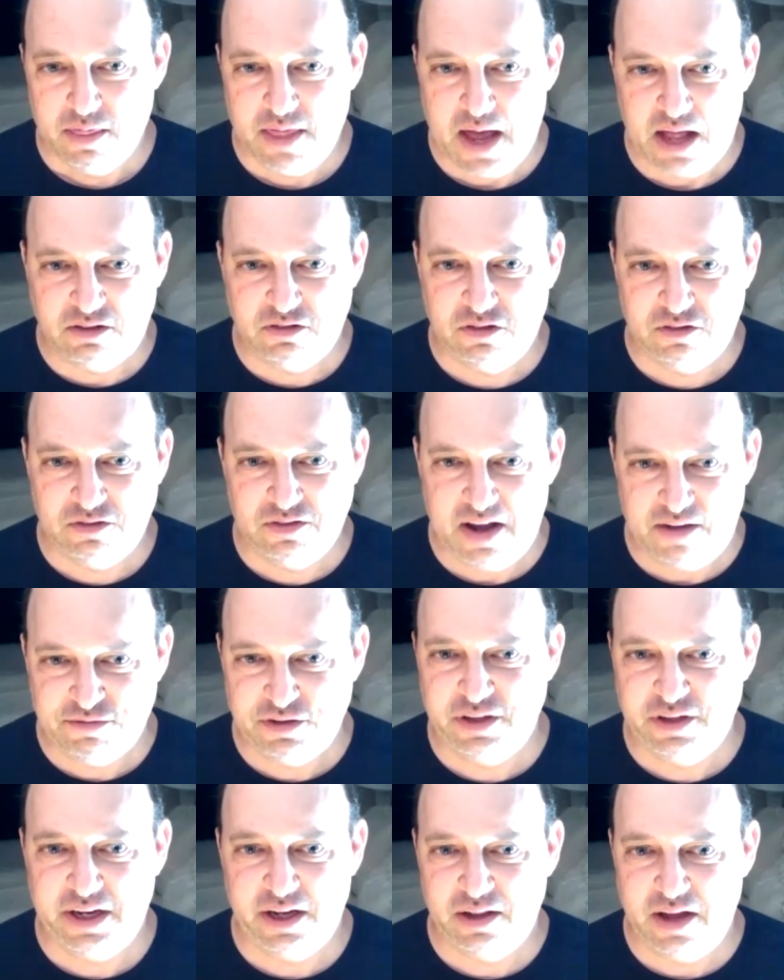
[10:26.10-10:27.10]
that's
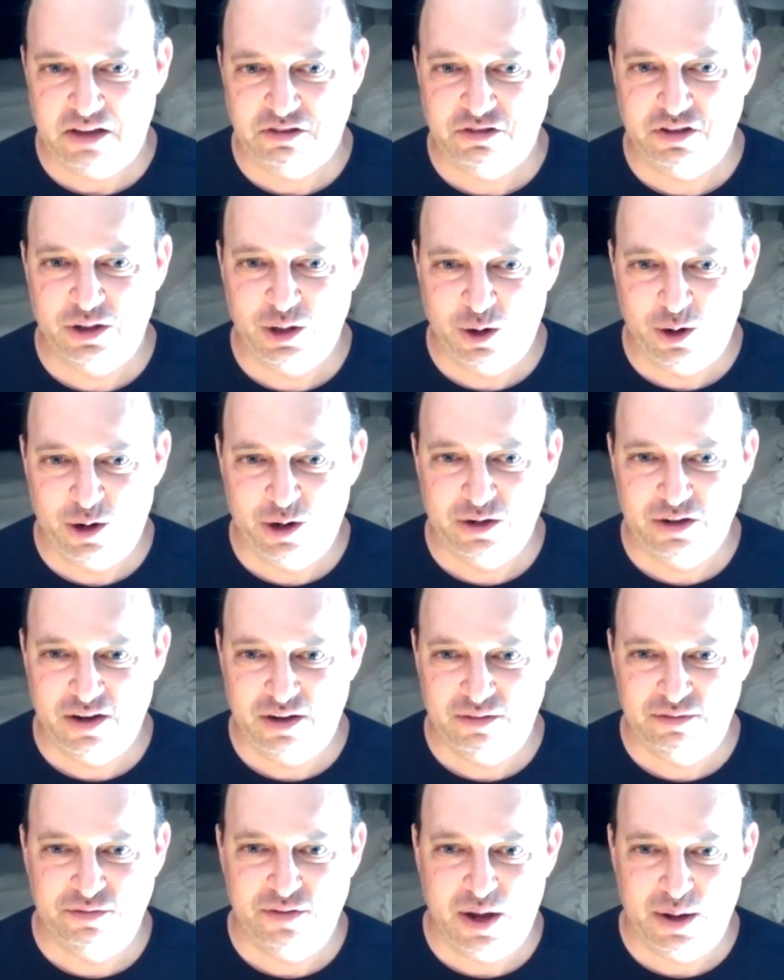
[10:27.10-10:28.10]
definitely a lesson learned
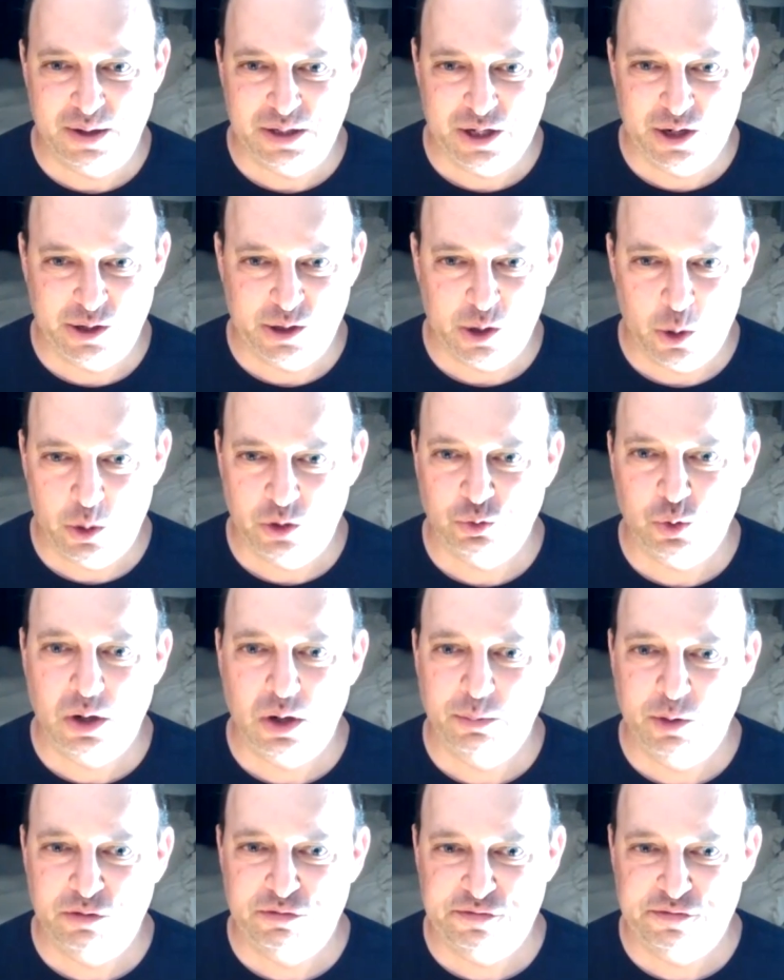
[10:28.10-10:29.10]
of, uh, you know, you always
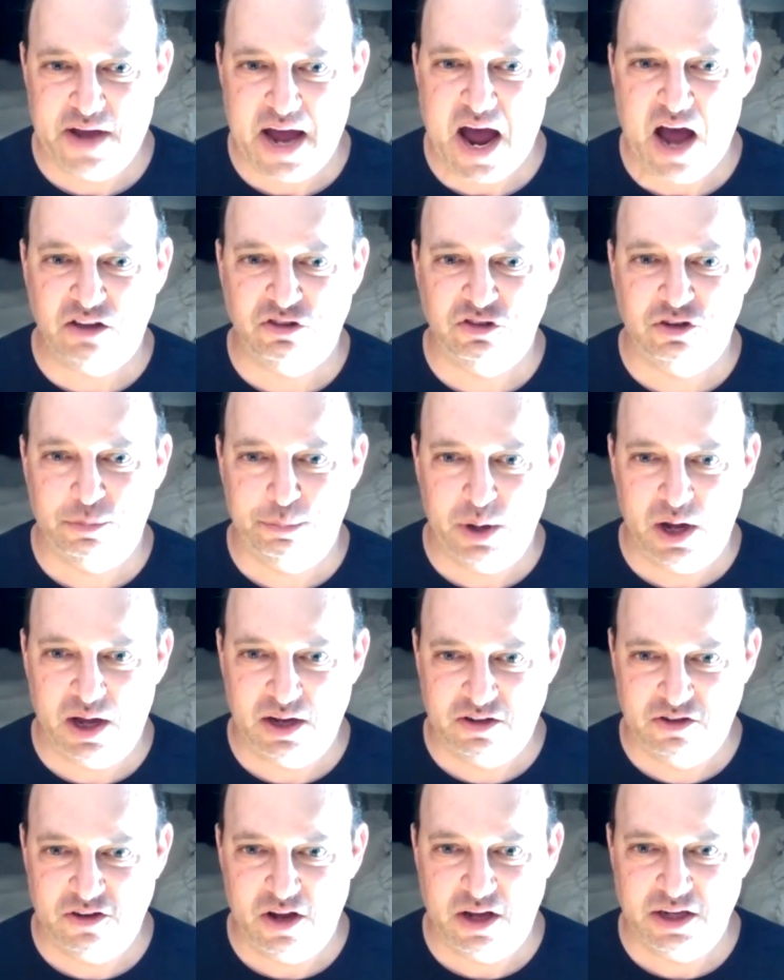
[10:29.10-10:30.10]
want to move fast,
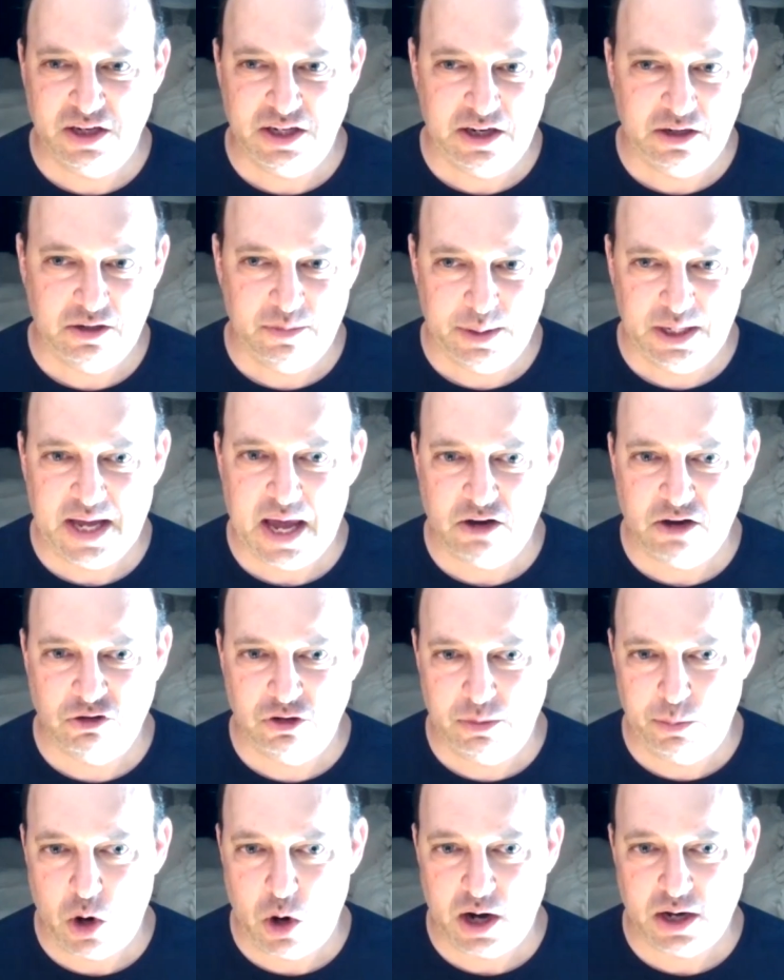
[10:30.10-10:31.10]
but uh, you need to be
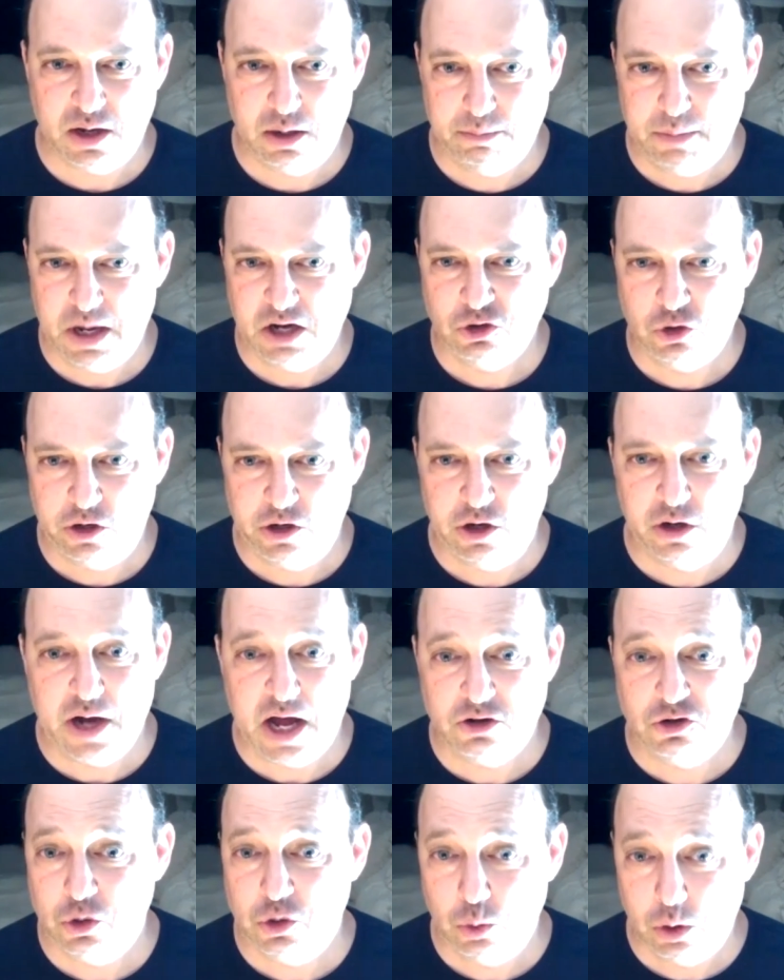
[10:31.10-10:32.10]
gauging the market and make sure you're
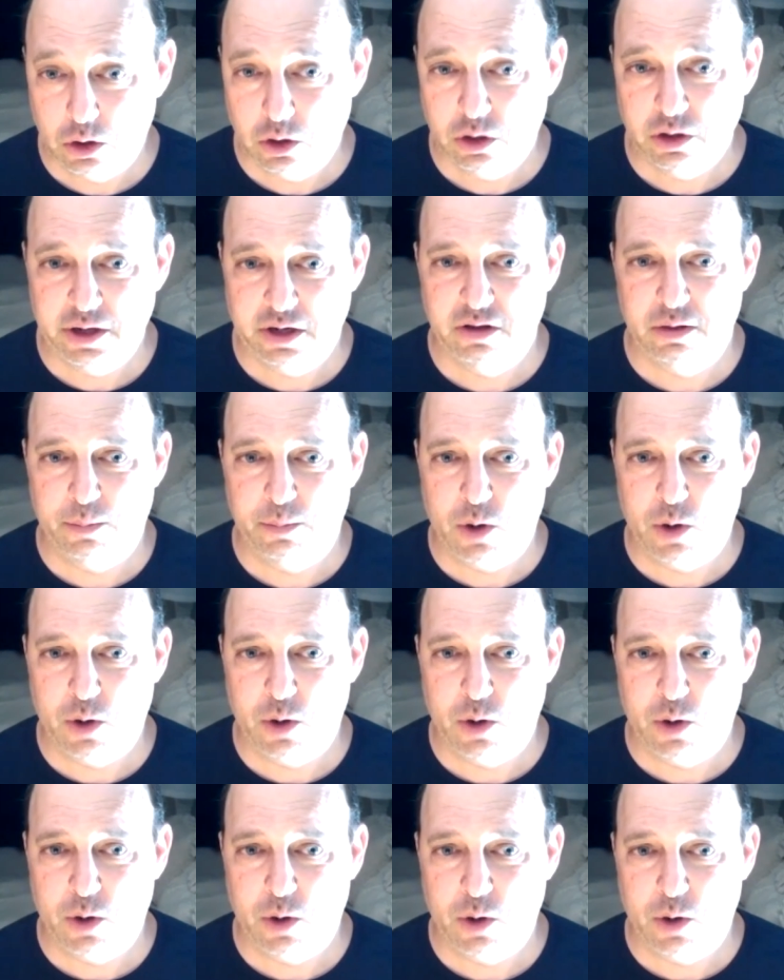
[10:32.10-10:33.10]
not too early to the
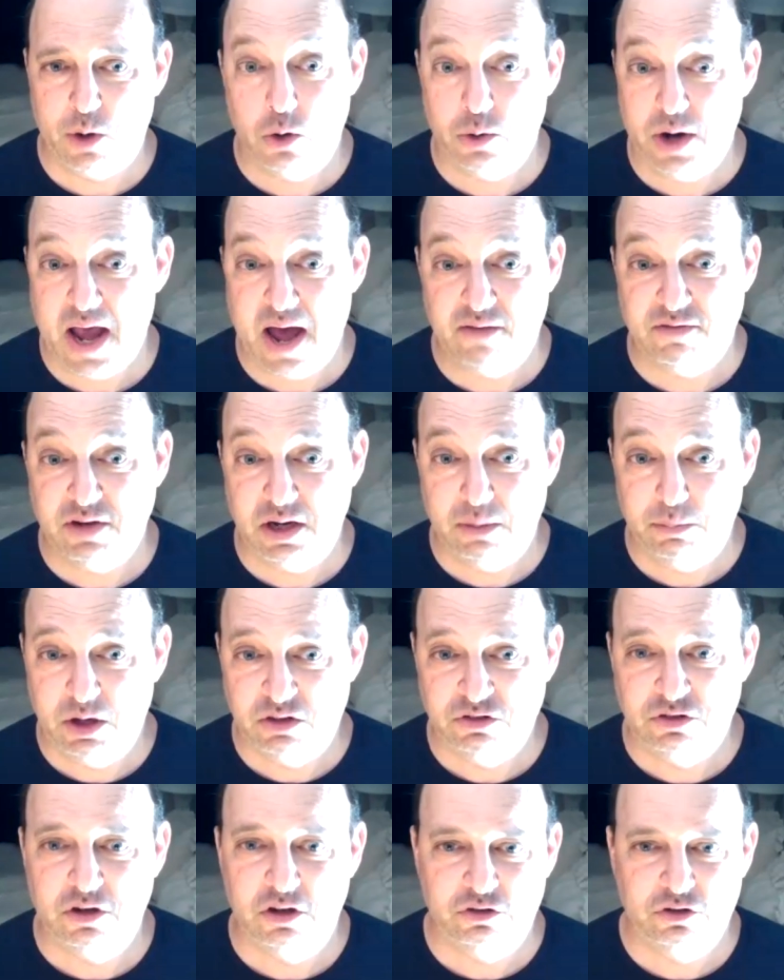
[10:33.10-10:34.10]
market where you don't have any
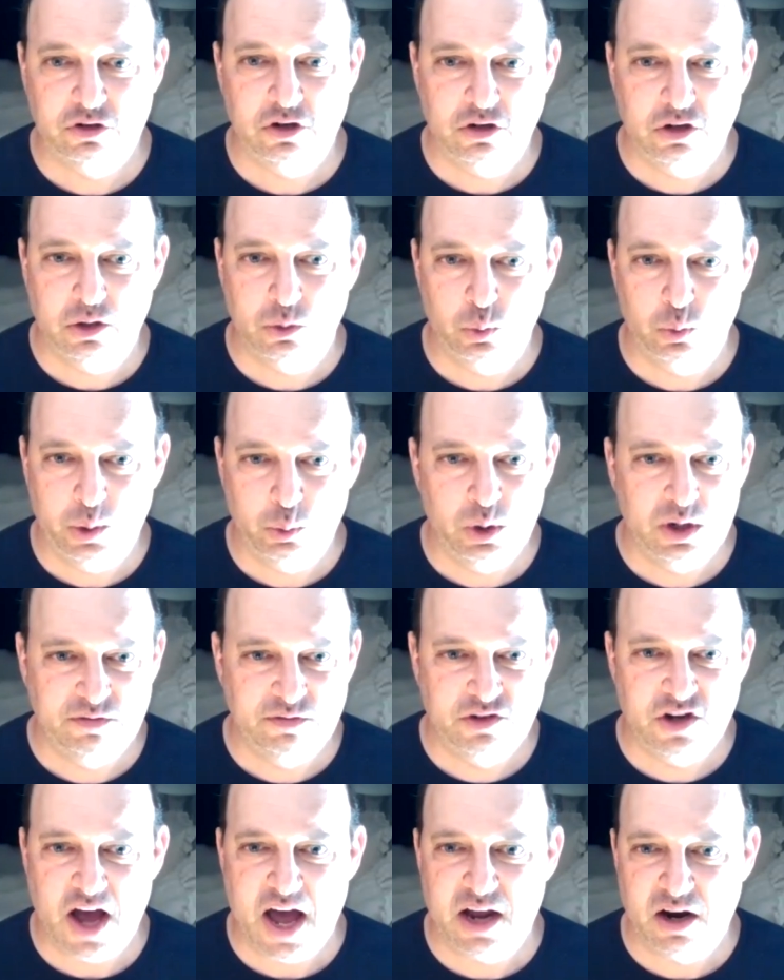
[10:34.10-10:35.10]
business to do. We would
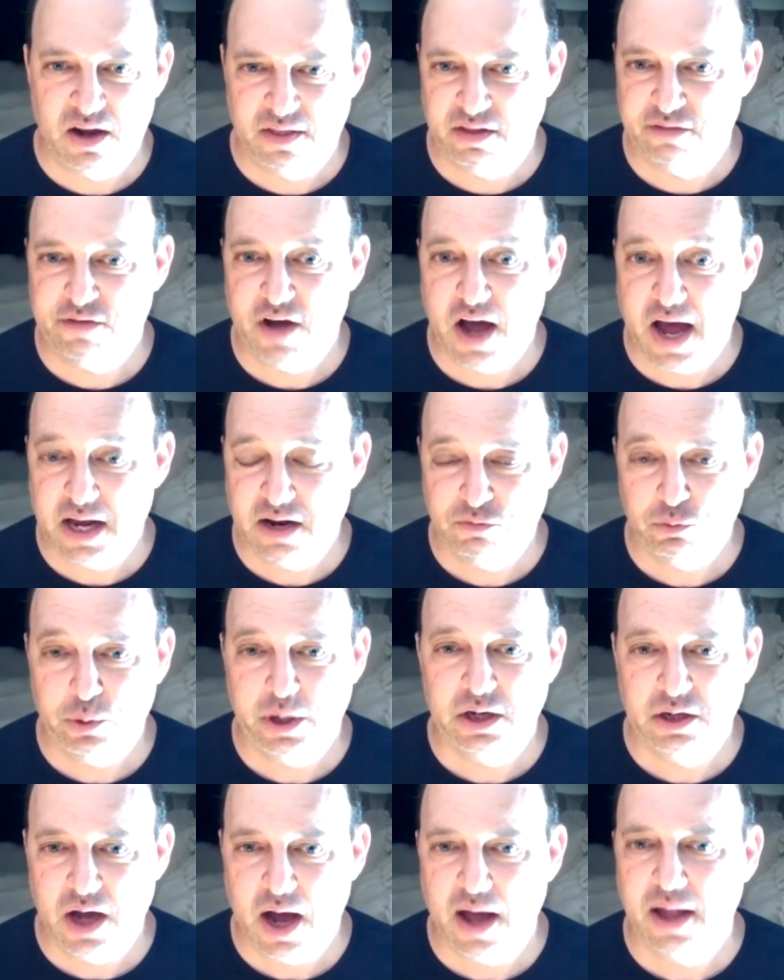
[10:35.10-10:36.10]
have died on the vine if we
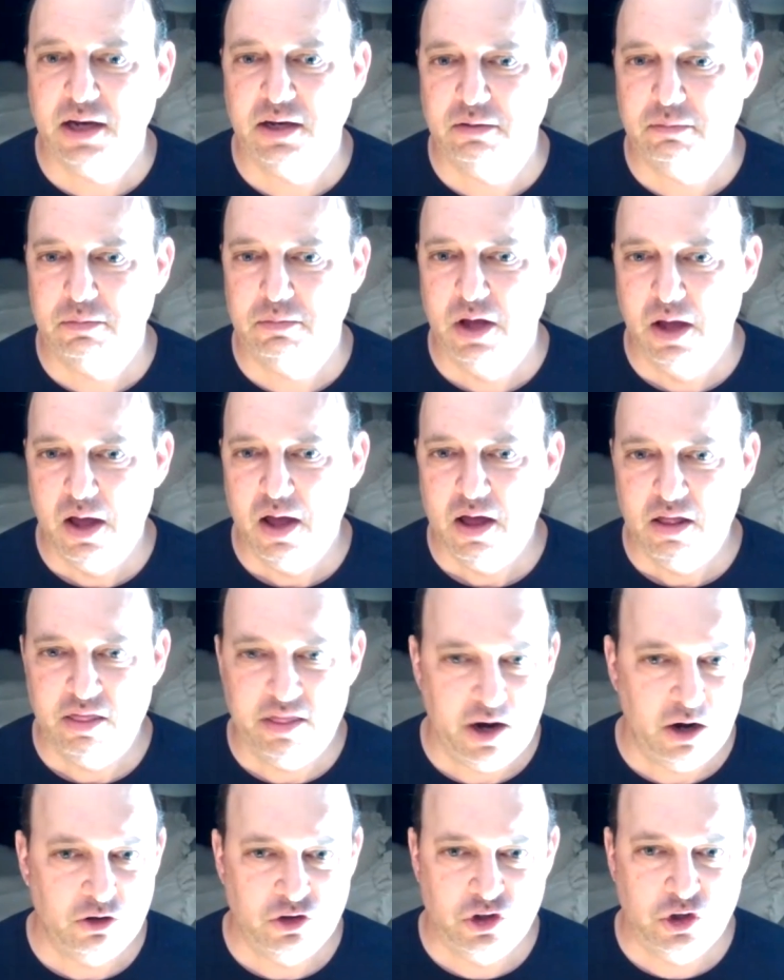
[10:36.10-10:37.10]
had gotten
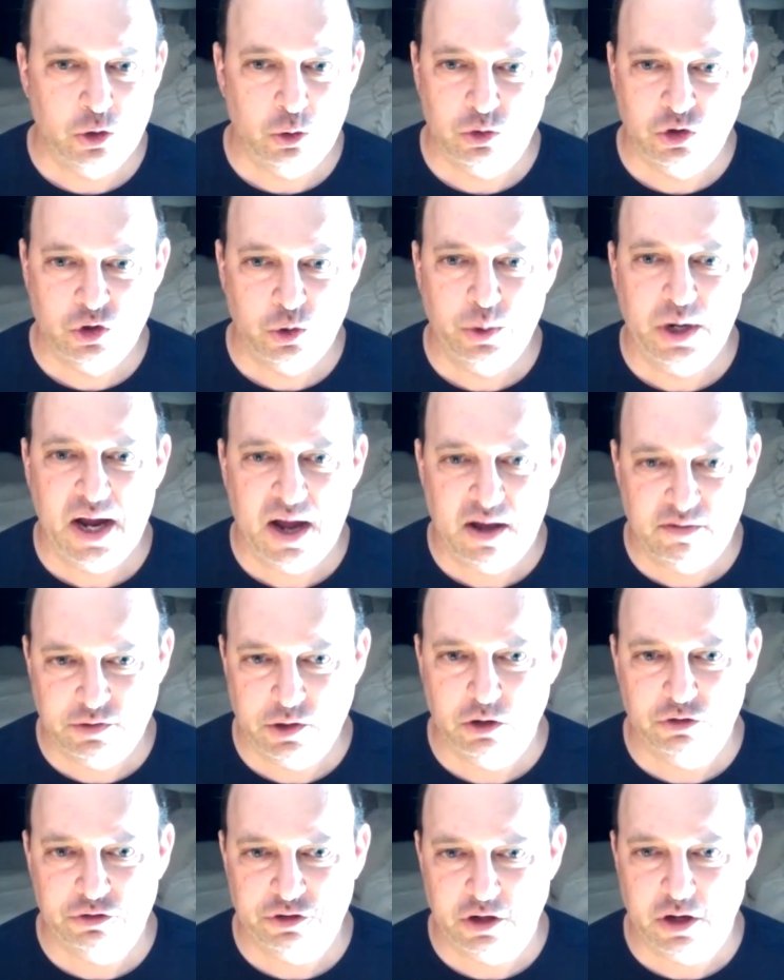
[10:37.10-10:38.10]
there two, two and a half
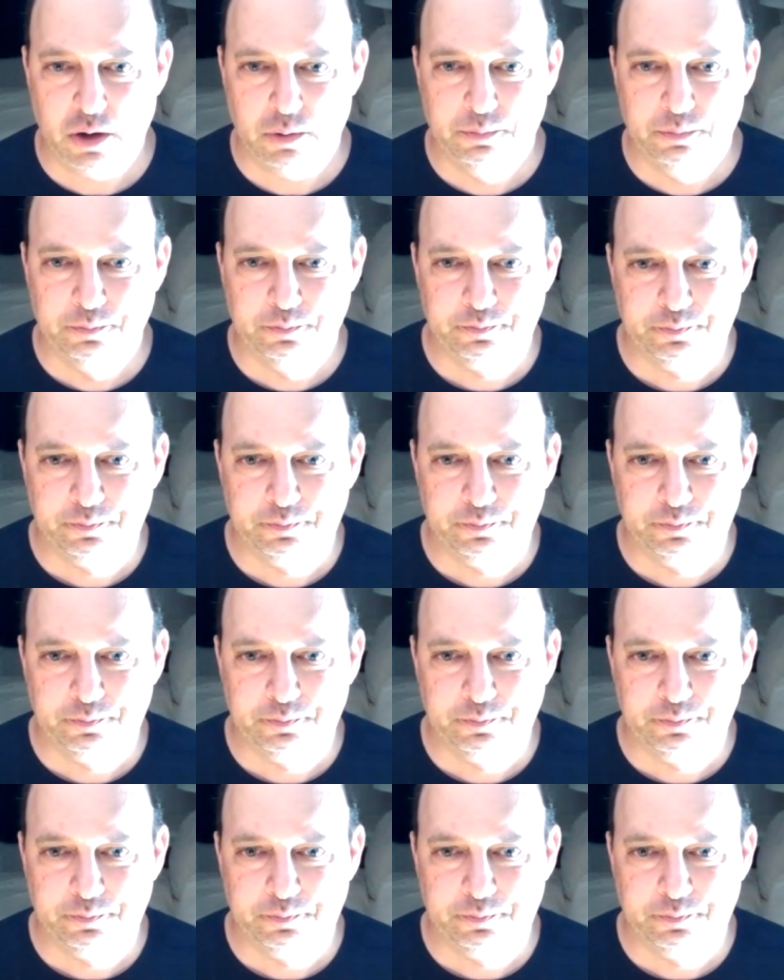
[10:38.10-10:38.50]
years ago.